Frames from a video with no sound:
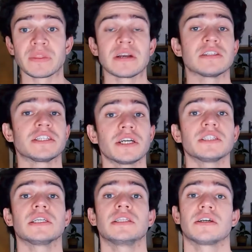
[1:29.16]

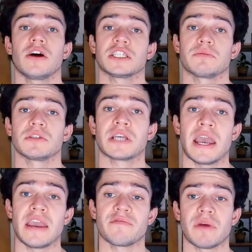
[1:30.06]
suddenly the customer's
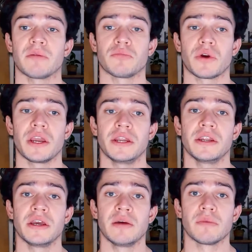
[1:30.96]
caveman brain
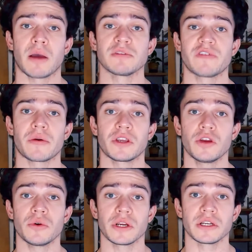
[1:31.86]
becomes very
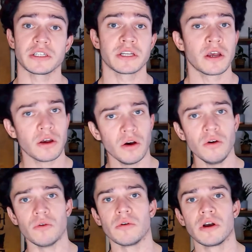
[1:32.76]
curious.
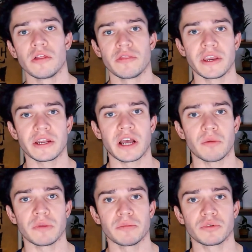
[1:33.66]
Oh, they can help
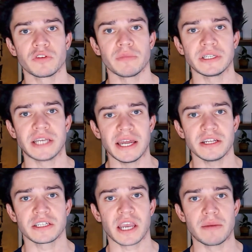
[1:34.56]
me improve my
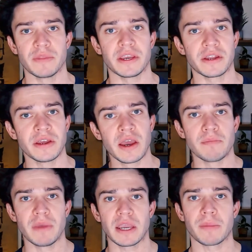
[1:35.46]
tennis game. They can
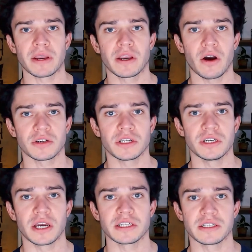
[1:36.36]
make my garden
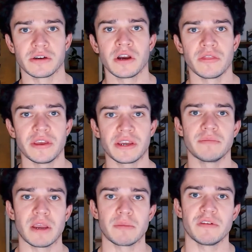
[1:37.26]
nicer. They can
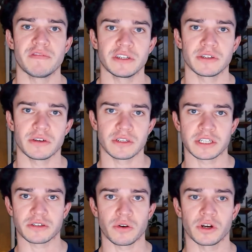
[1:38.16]
make me fitter and
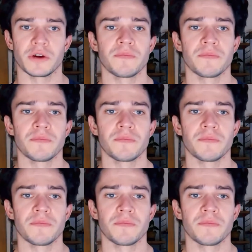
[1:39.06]
stronger.